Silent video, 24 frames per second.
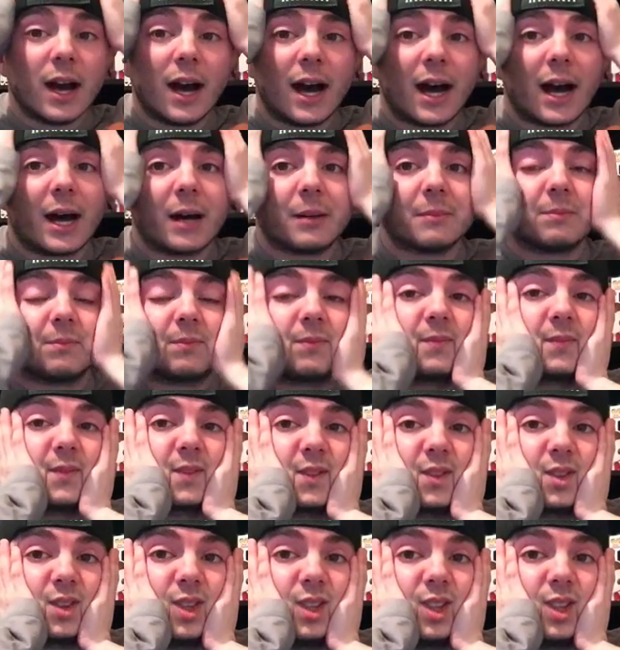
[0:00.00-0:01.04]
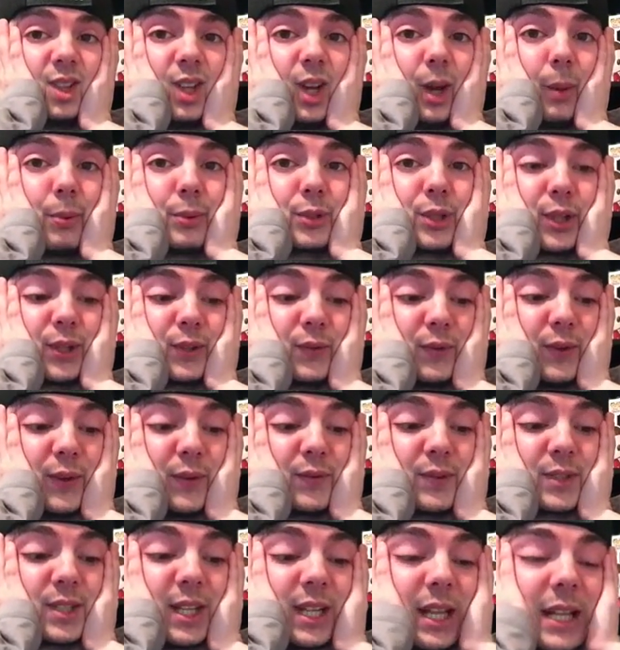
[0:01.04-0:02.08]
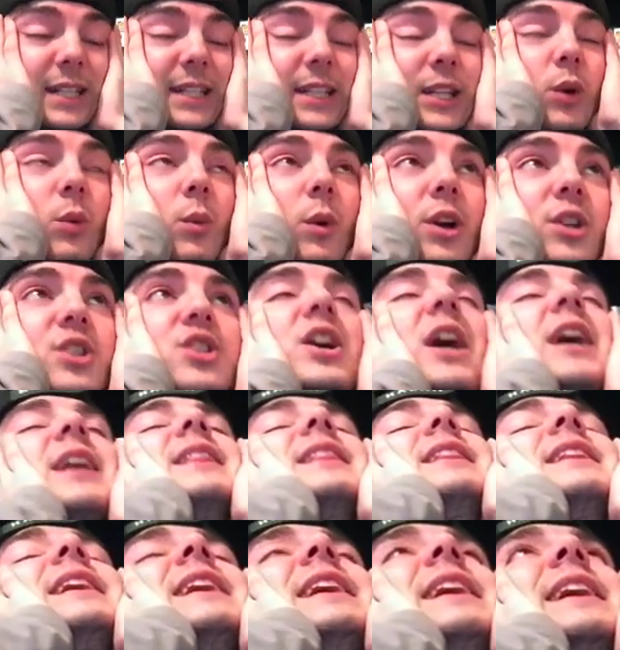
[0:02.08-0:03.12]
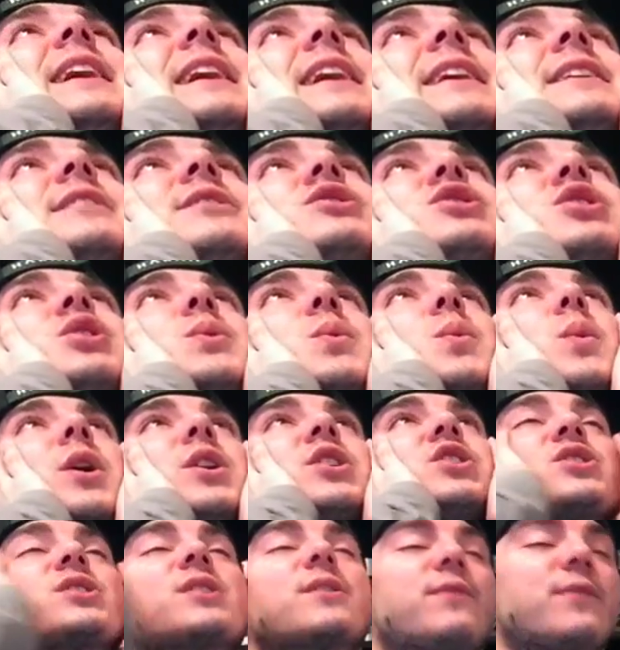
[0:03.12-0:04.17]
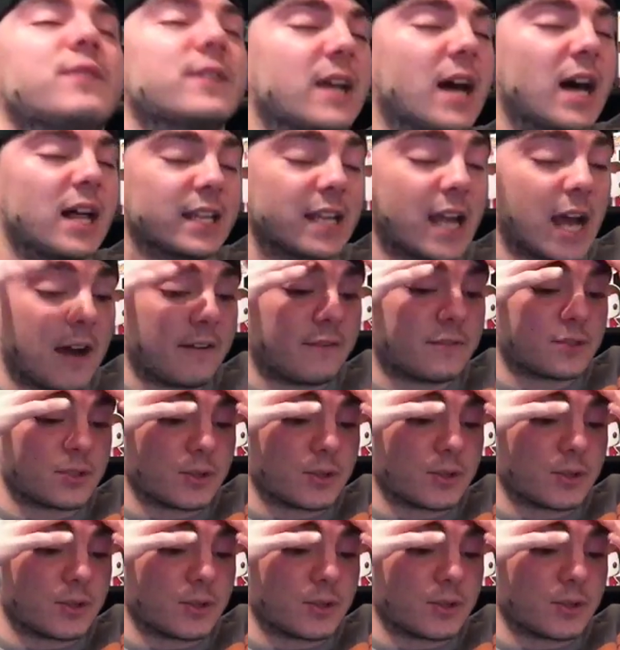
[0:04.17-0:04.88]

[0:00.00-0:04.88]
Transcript: Um, episode 15, I need to watch. I need to watch the finale. I have